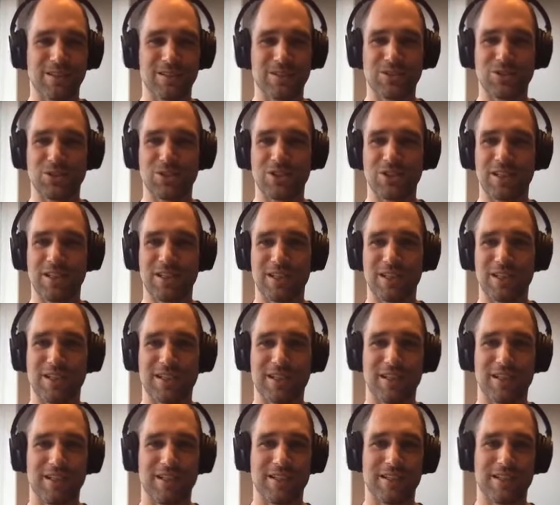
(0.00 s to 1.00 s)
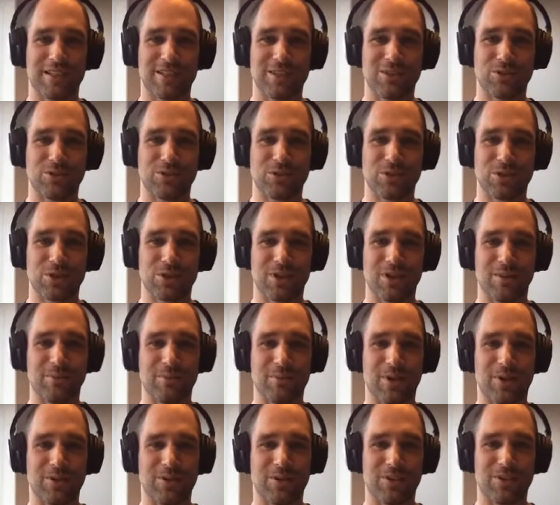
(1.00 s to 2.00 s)
share and to learn
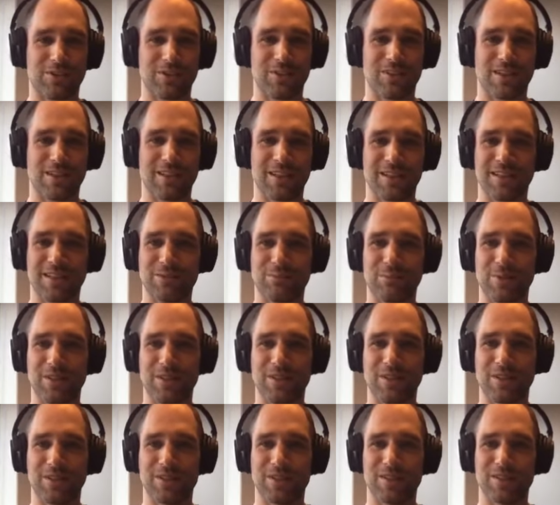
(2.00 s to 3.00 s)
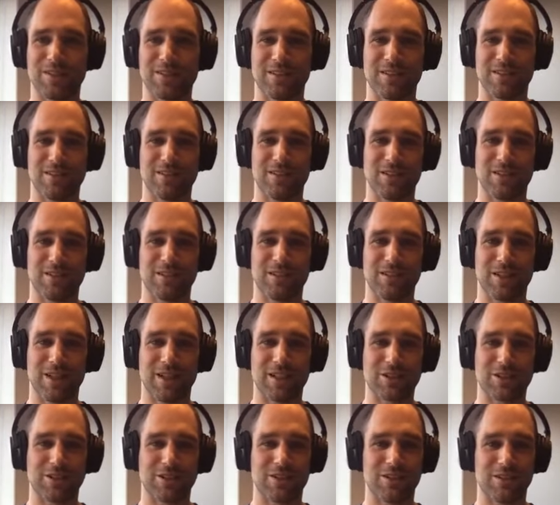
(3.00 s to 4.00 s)
about everything that has been done the
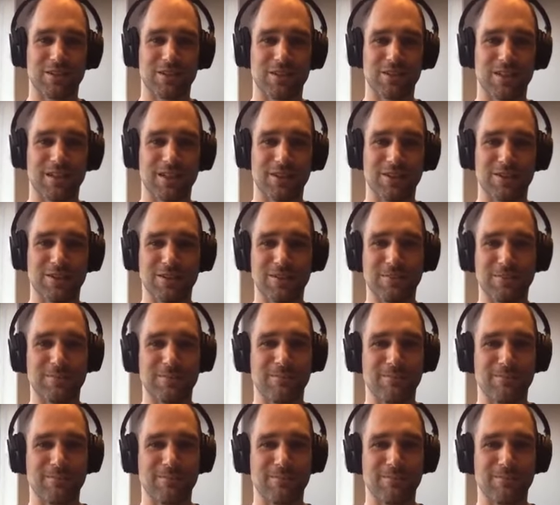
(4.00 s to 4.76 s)
last year.